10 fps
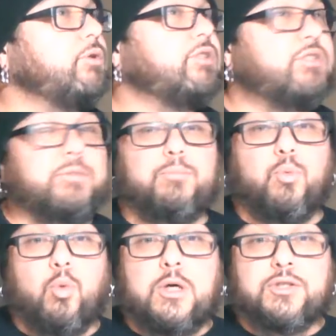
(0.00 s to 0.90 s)
There's some
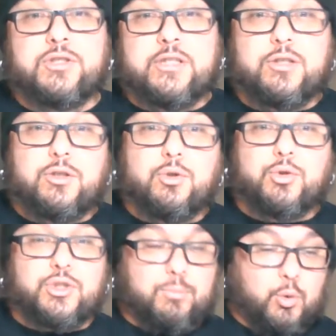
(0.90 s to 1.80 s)
walls that could
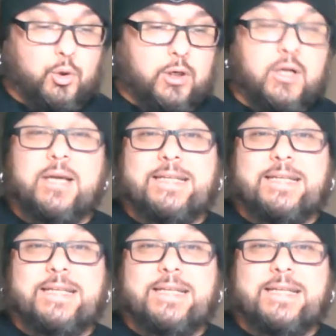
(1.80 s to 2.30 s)
use some more